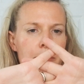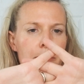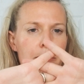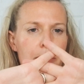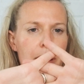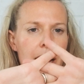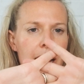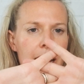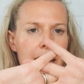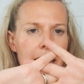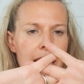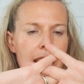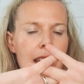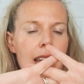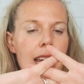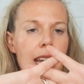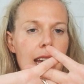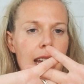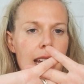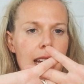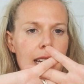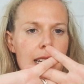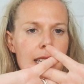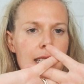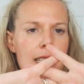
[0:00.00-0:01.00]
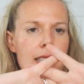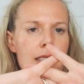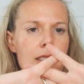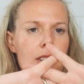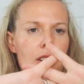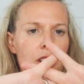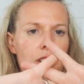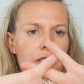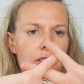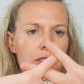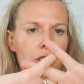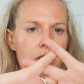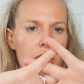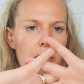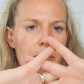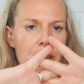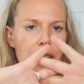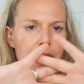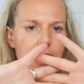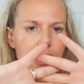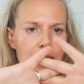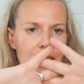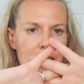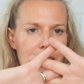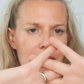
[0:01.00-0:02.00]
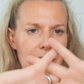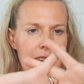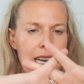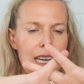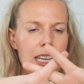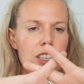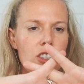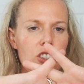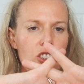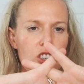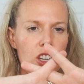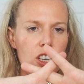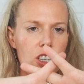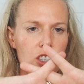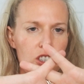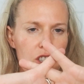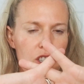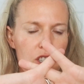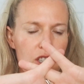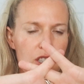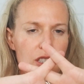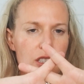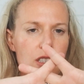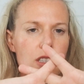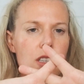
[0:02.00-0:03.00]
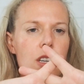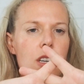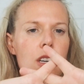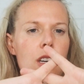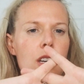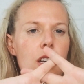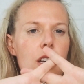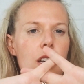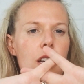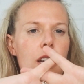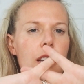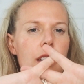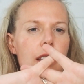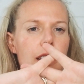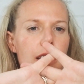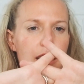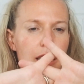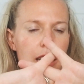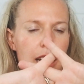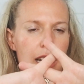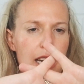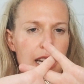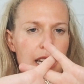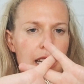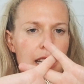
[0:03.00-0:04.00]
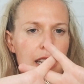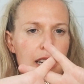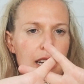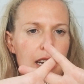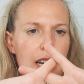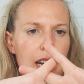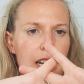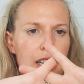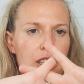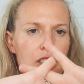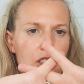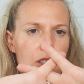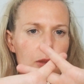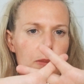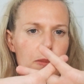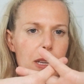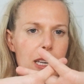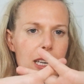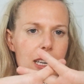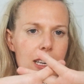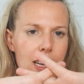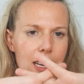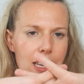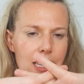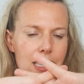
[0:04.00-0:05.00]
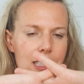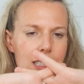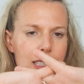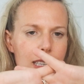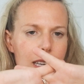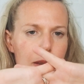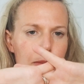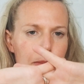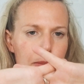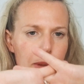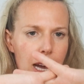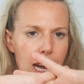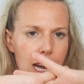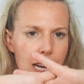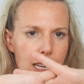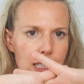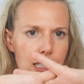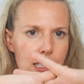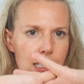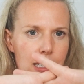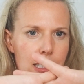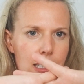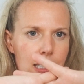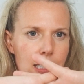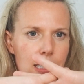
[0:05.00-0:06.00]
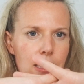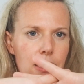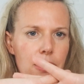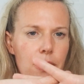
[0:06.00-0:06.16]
my hands are forming this tight junction, the lining of the gut should be nice and patent.